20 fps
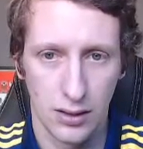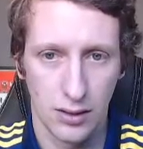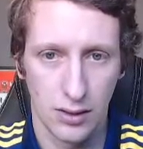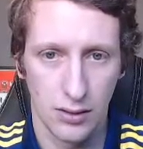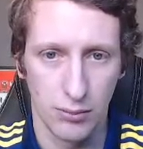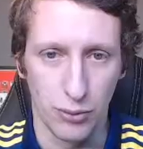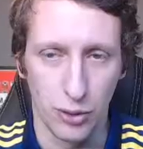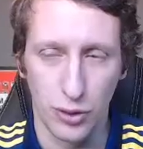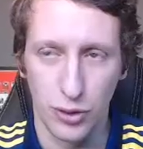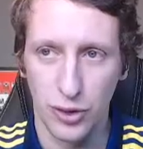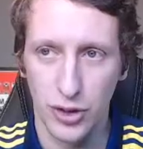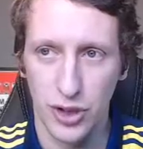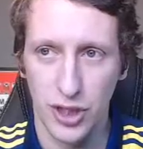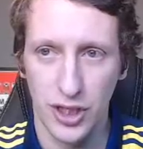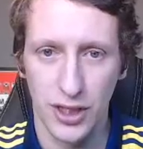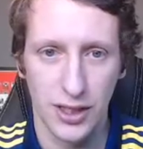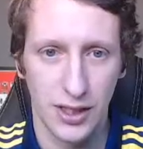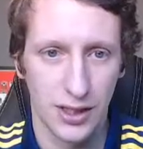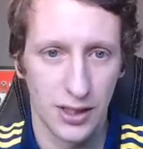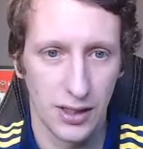
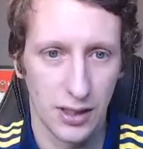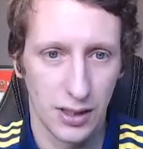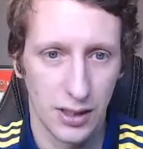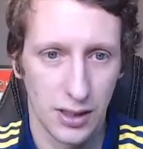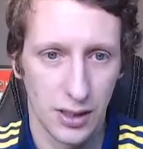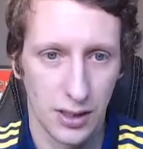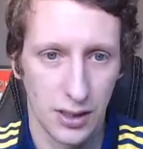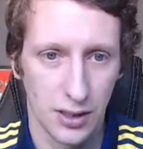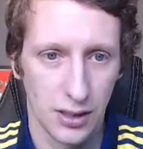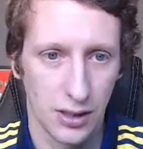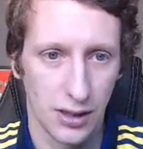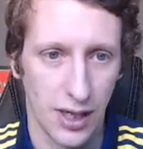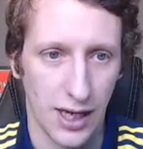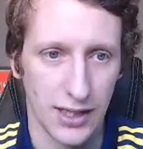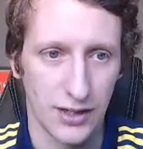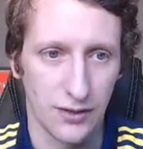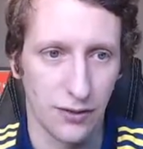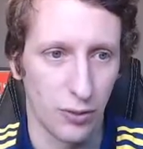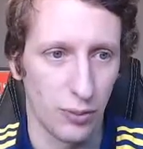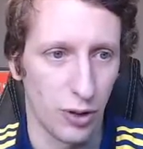Marucci. Nice
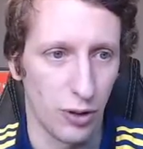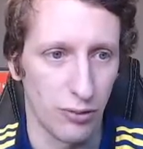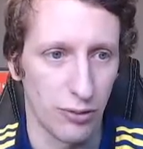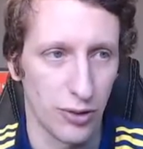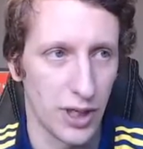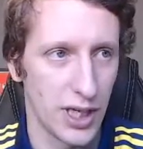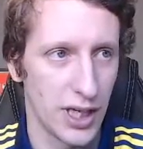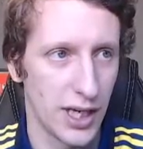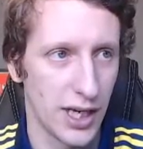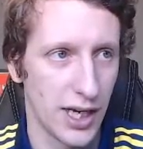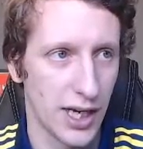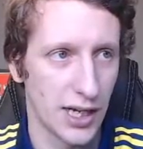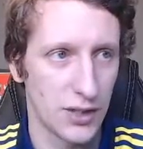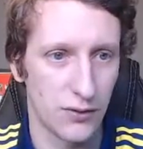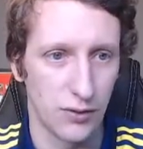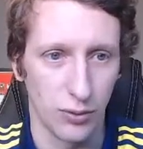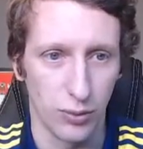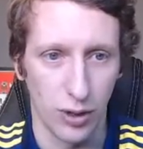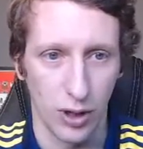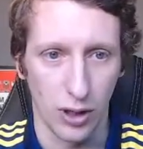football. Really nice
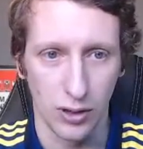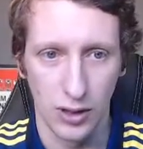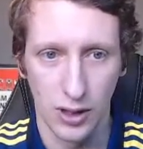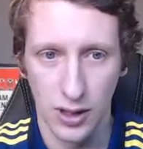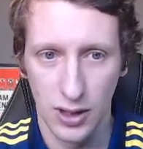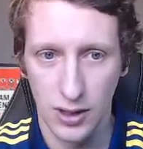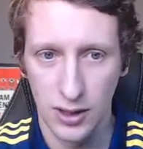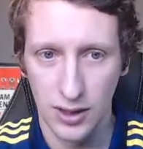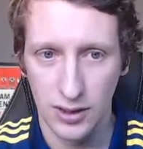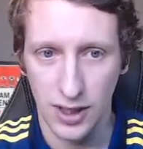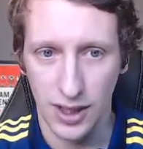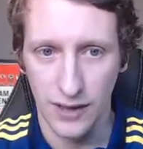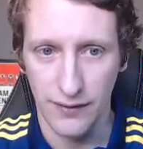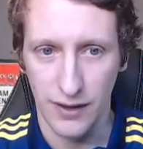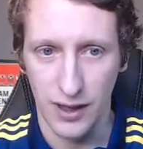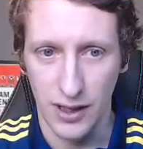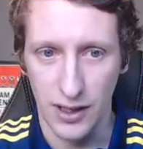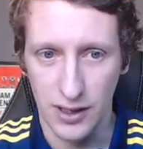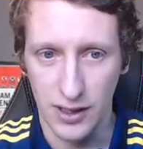football. Deliver.